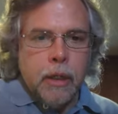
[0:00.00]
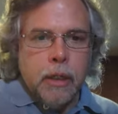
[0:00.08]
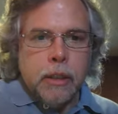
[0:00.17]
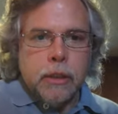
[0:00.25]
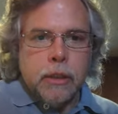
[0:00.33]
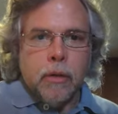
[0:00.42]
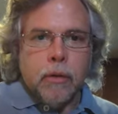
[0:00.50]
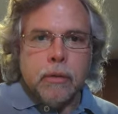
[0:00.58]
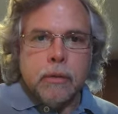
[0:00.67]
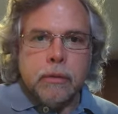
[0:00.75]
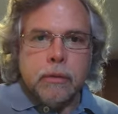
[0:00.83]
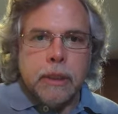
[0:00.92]
So
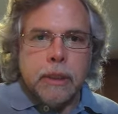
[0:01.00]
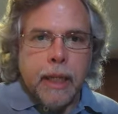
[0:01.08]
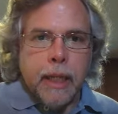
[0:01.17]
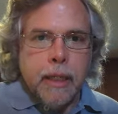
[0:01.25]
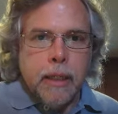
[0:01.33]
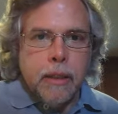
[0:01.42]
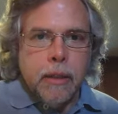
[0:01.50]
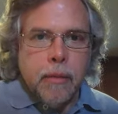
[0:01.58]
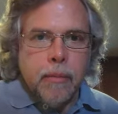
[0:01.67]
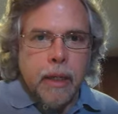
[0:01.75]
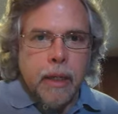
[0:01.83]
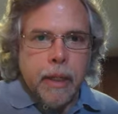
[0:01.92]
get into
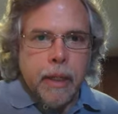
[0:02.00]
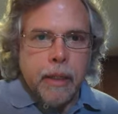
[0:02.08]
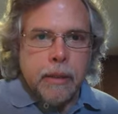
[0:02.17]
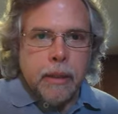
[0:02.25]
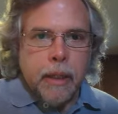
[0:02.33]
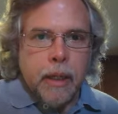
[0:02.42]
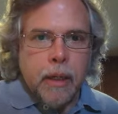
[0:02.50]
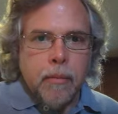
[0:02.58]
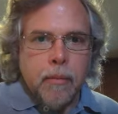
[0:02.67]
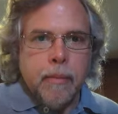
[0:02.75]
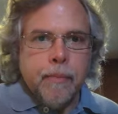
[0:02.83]
my math lab.